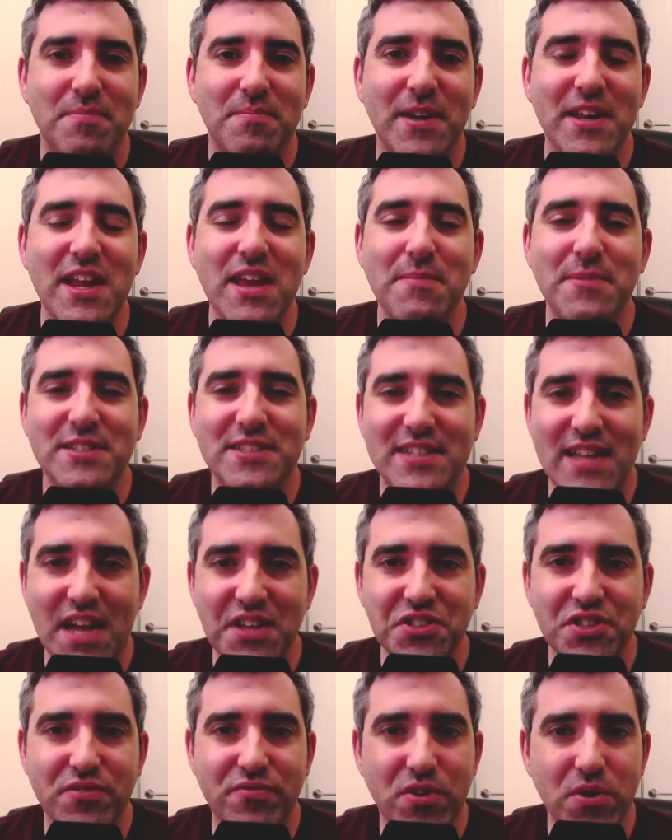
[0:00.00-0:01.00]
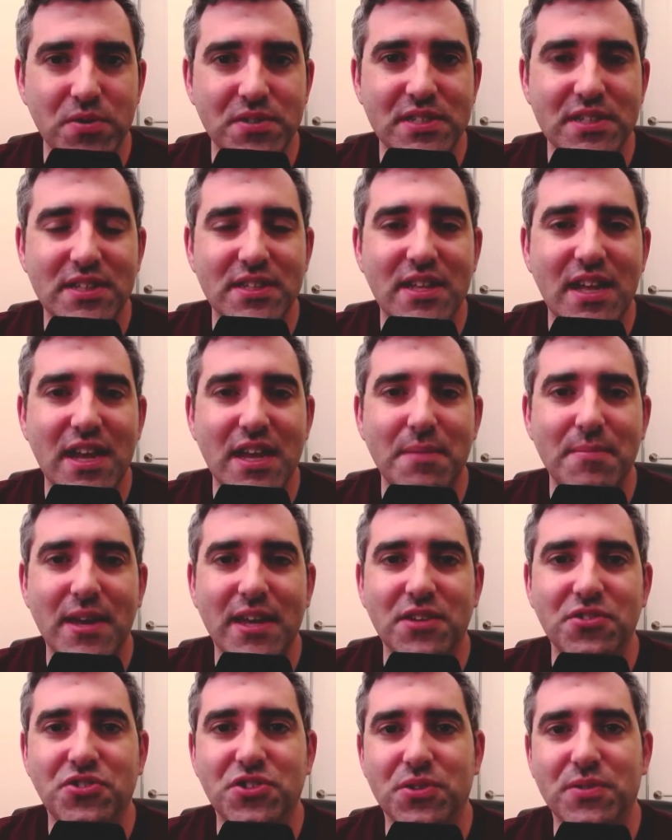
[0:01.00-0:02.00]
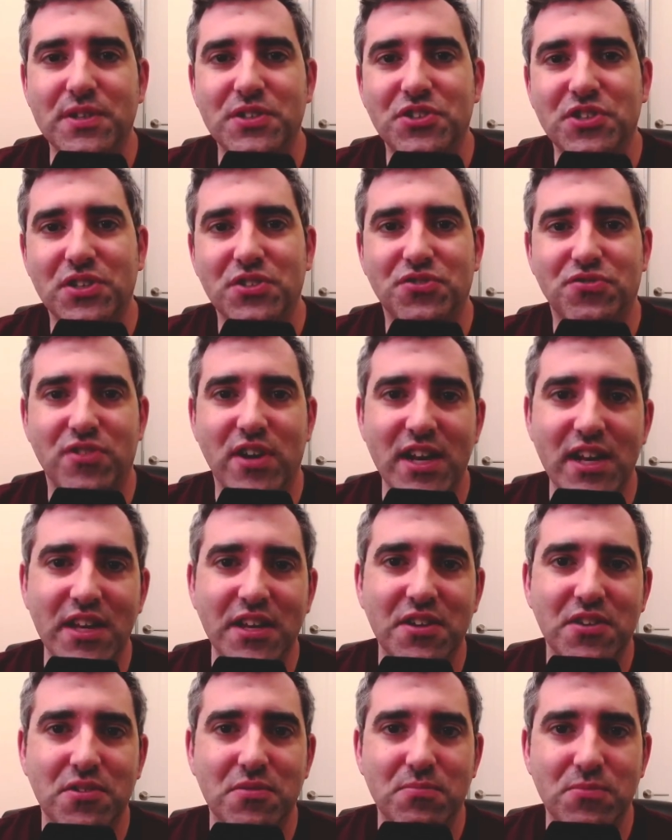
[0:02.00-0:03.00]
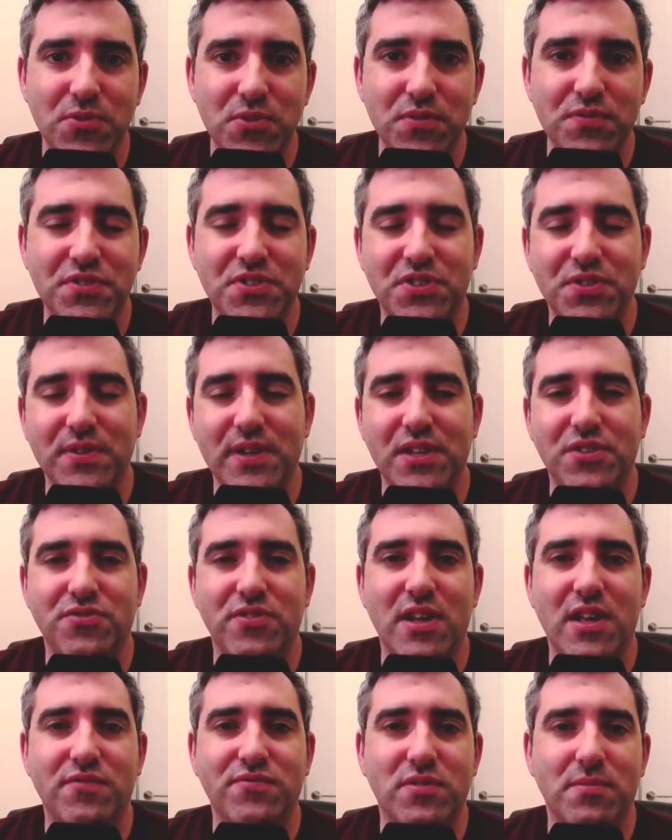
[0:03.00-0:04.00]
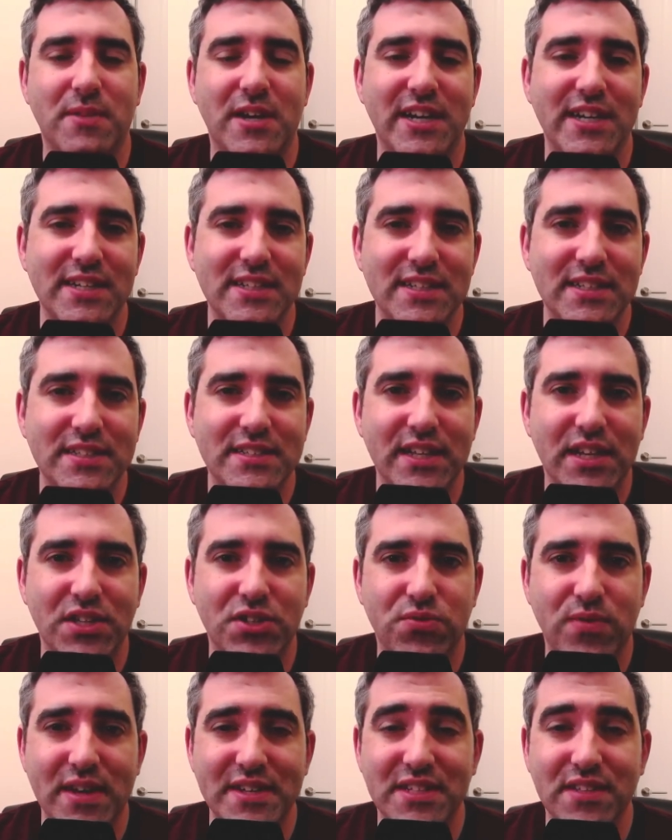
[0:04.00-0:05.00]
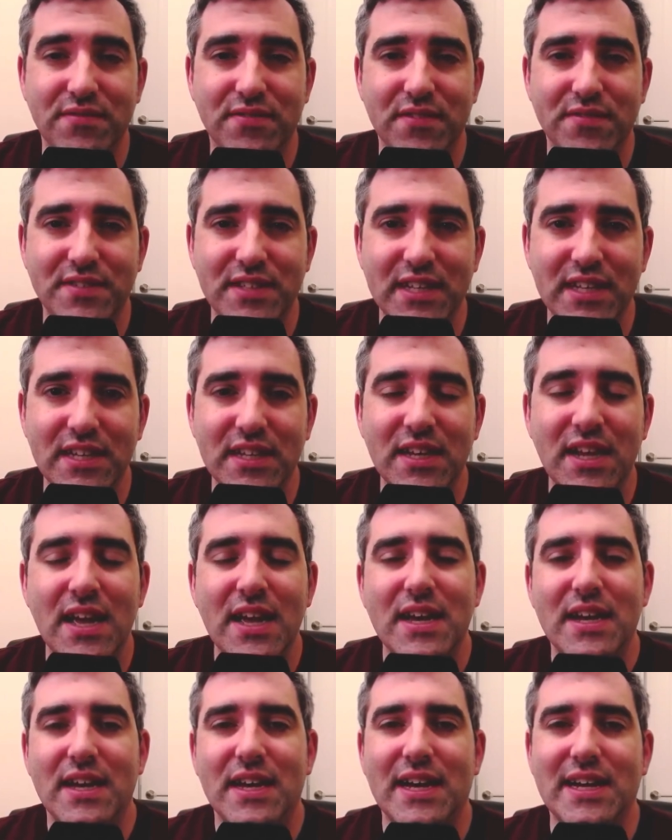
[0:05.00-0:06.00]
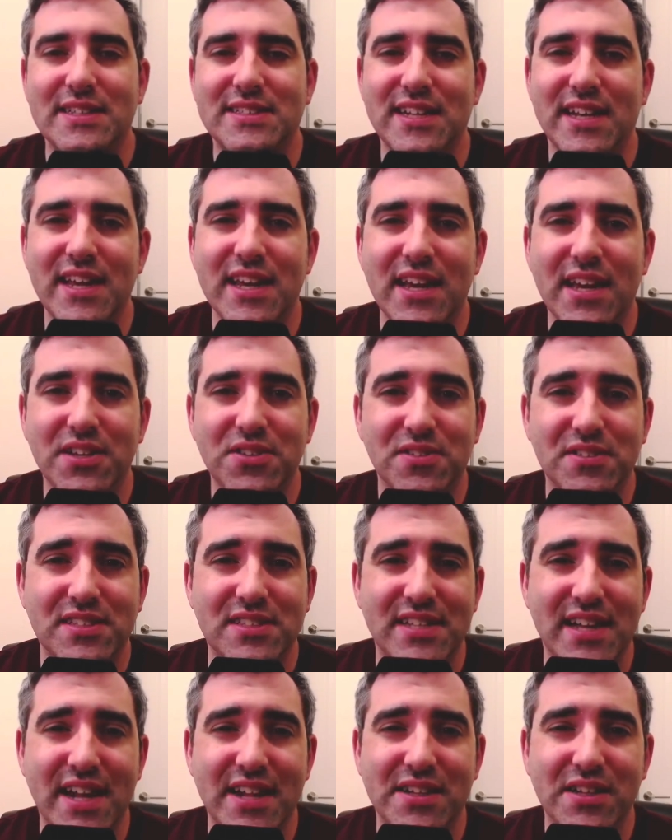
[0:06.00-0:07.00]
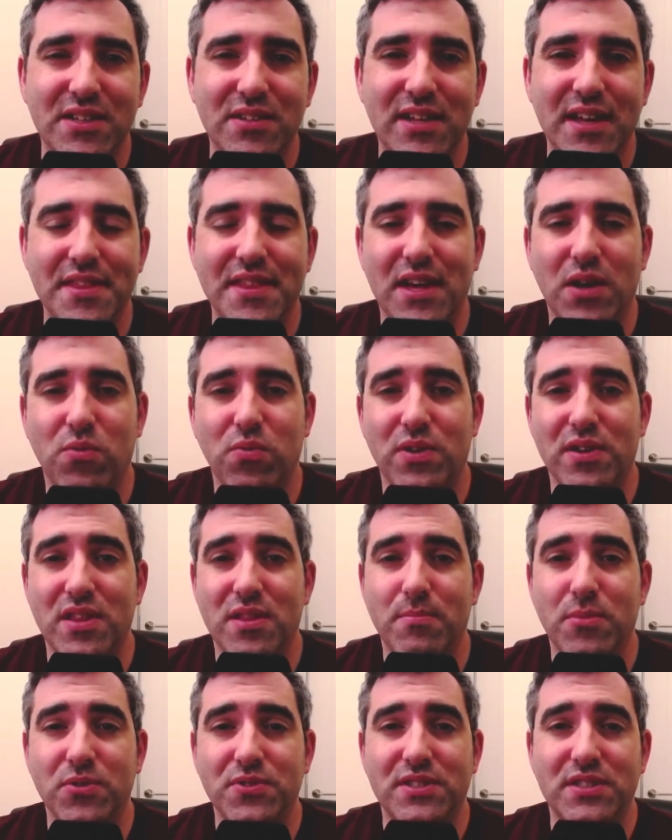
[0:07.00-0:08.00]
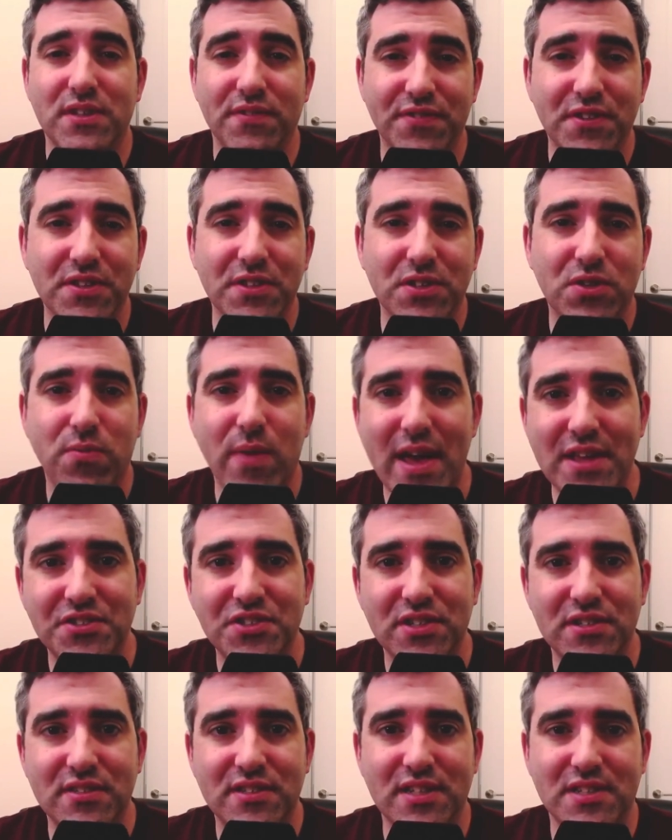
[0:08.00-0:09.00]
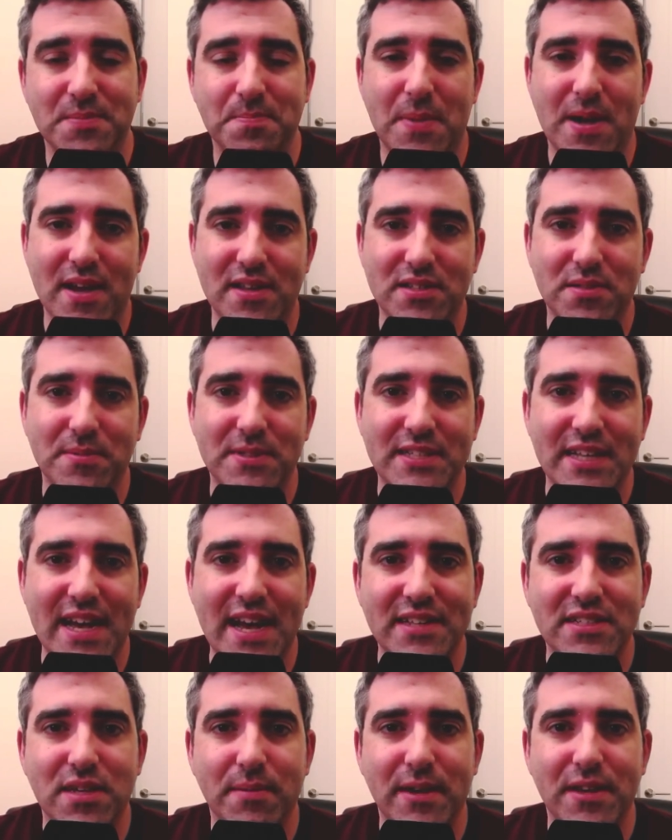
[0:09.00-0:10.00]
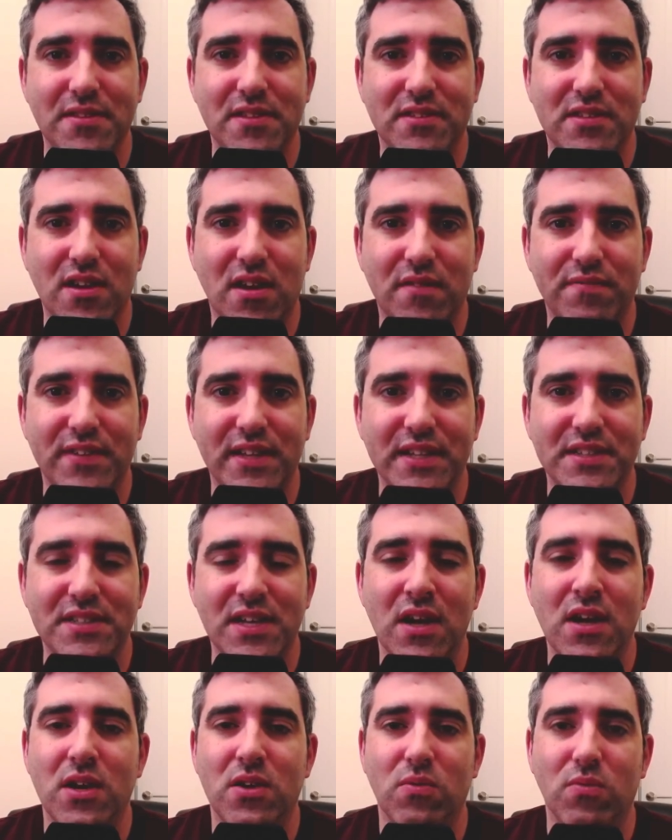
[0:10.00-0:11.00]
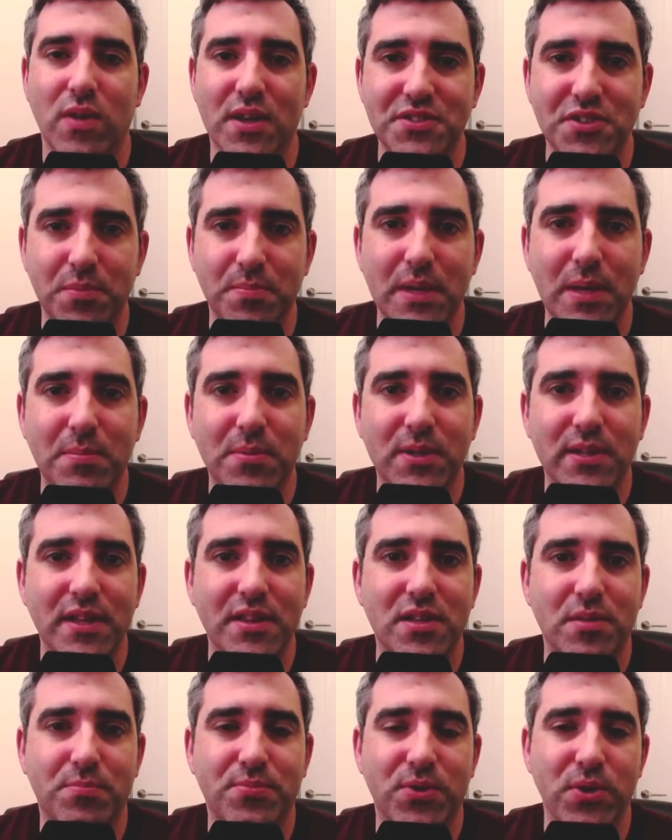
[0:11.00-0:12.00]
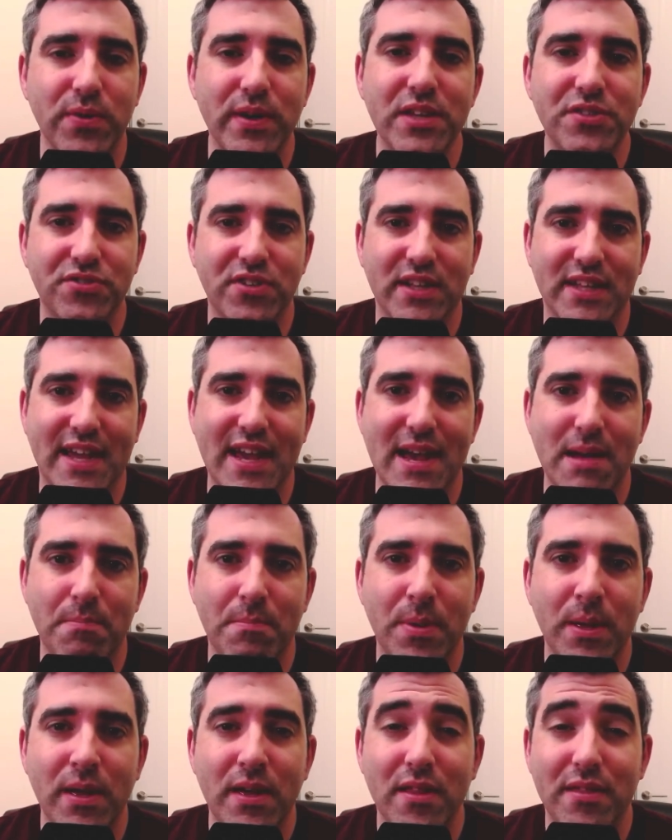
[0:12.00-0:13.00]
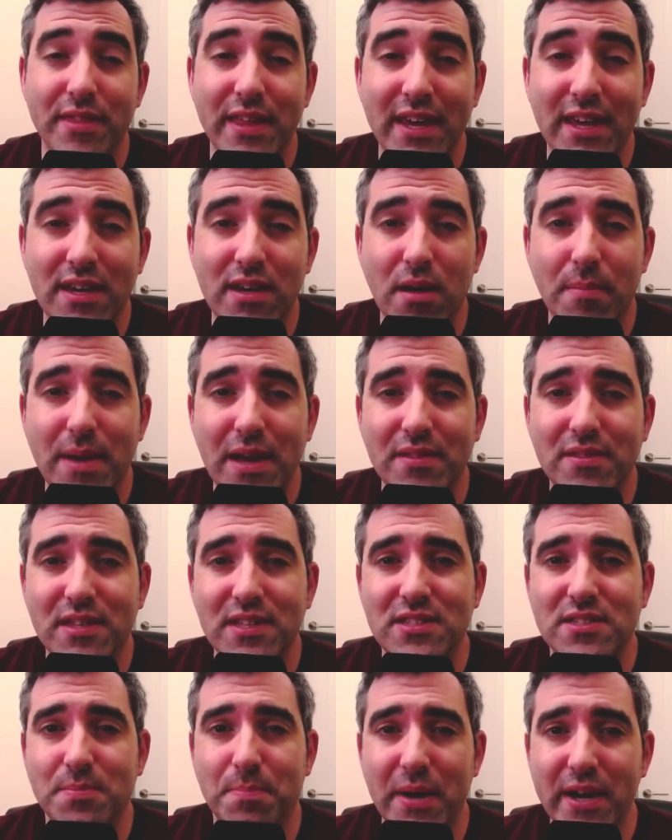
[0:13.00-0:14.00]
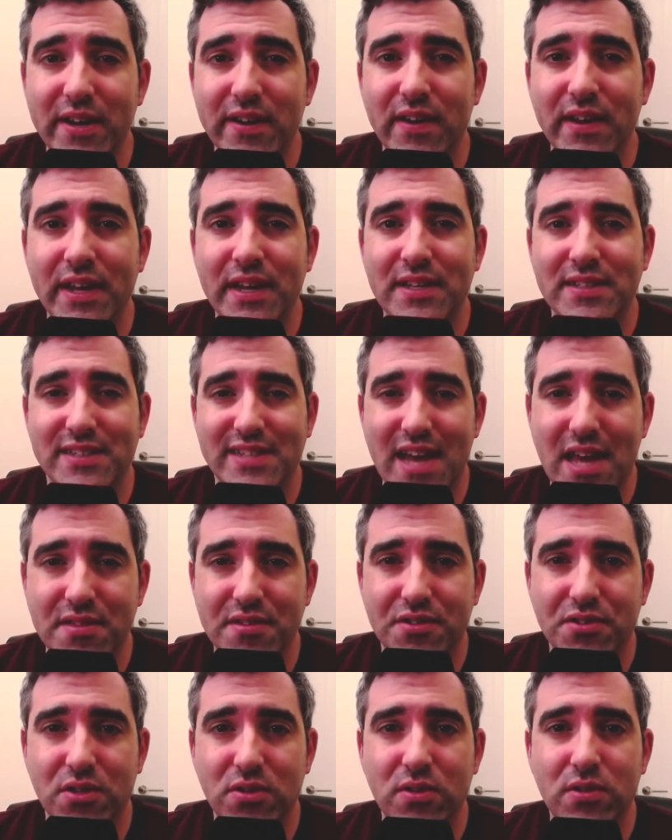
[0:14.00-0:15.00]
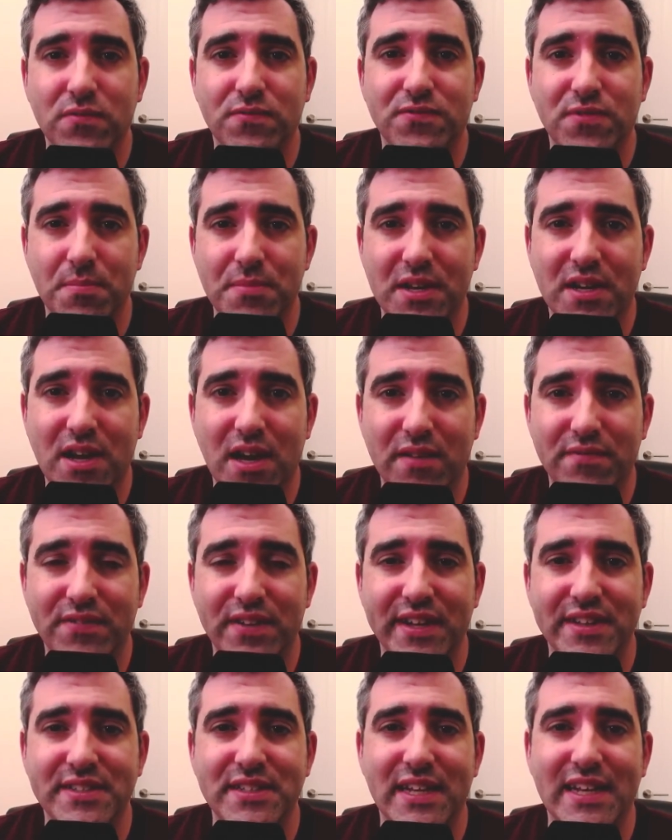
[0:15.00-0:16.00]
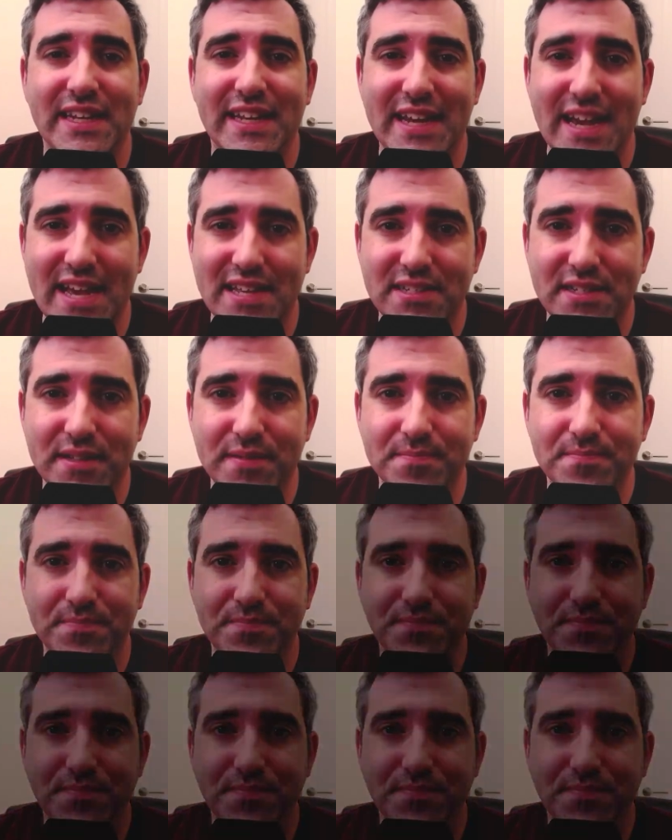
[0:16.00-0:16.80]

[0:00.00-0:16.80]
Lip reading: My name is Daniel Rosehill. I'm a Jewish Israeli who moved to Israel from Ireland in 2015. And today I'm going to tackle, I think, one of the most difficult questions that's possible to ask about this conflict. What do people in the pro-Israel camp think about the spiraling death toll from the conflict in Gaza?